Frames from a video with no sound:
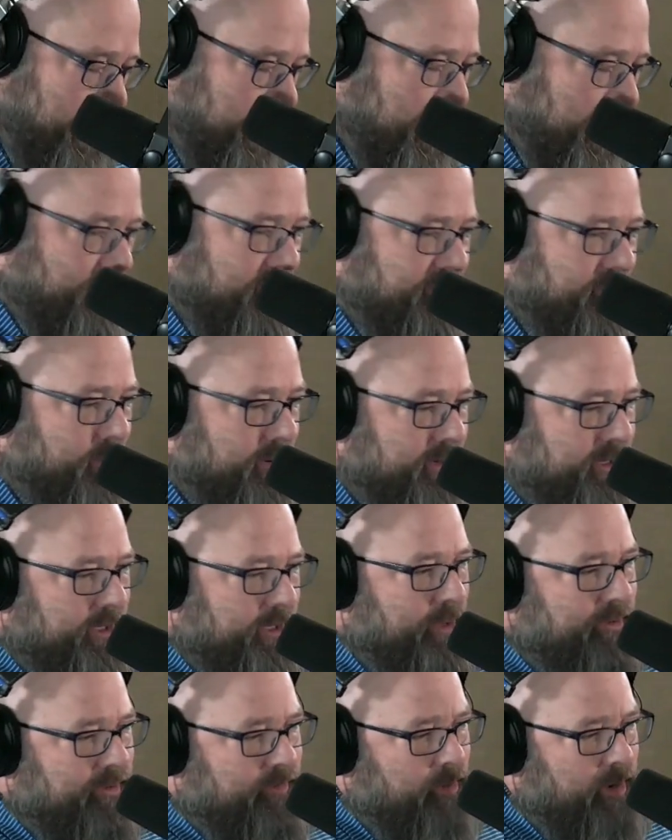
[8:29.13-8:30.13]
Before we do
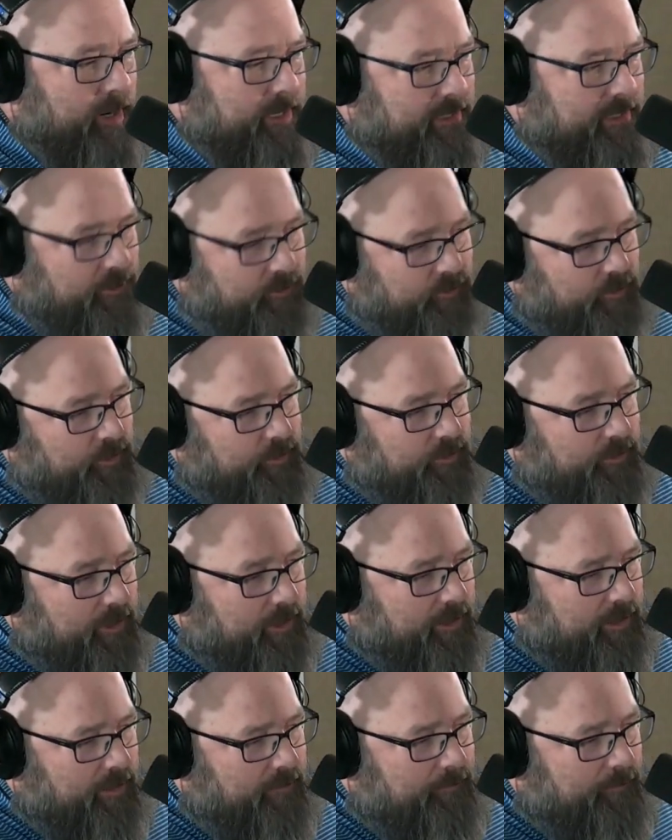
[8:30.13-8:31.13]
go to the break, you were
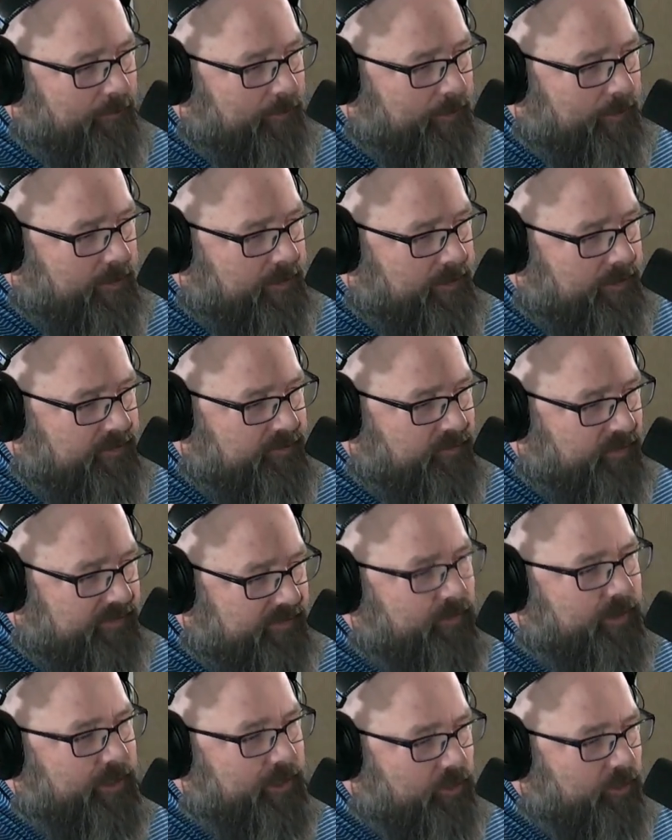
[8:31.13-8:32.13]
at
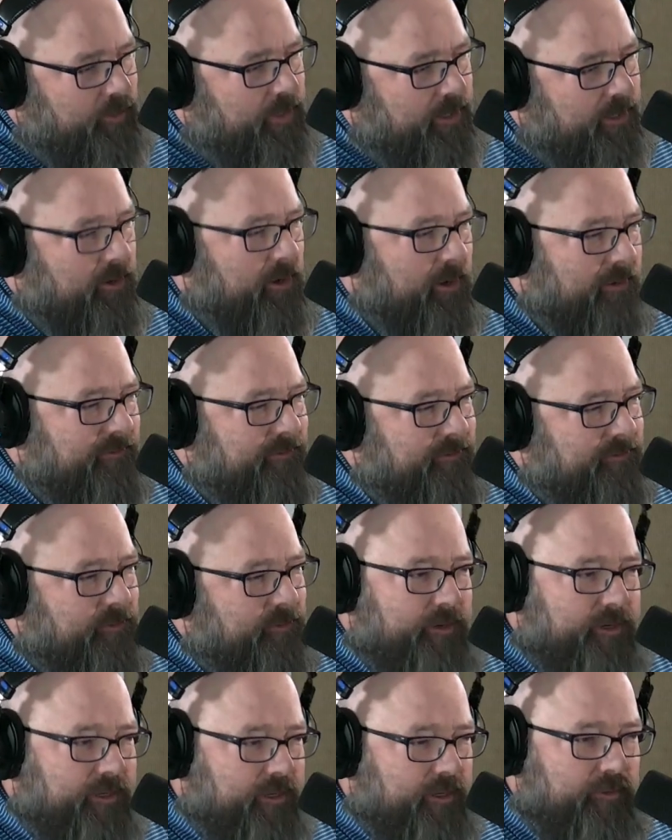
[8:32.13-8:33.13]
24, you would have been in office
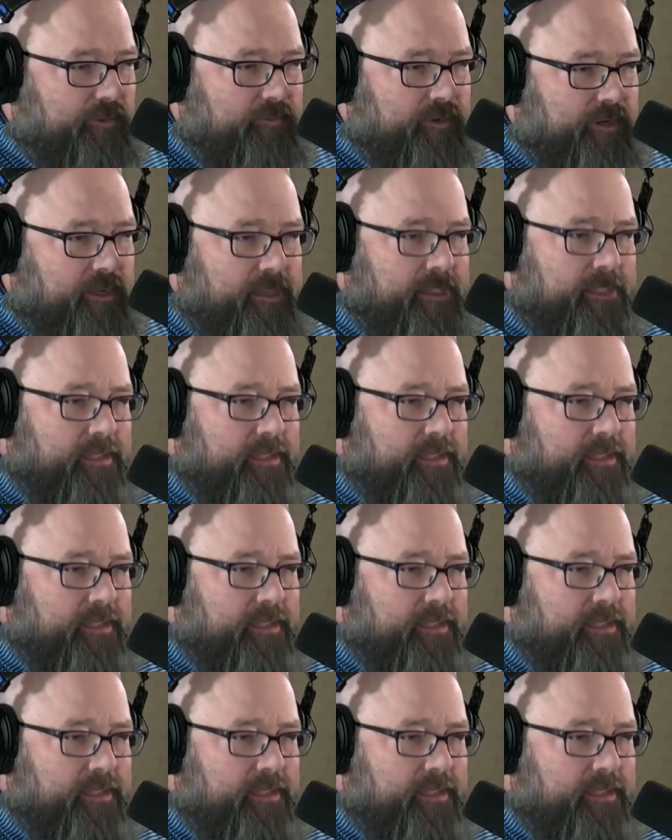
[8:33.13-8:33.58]
during COVID.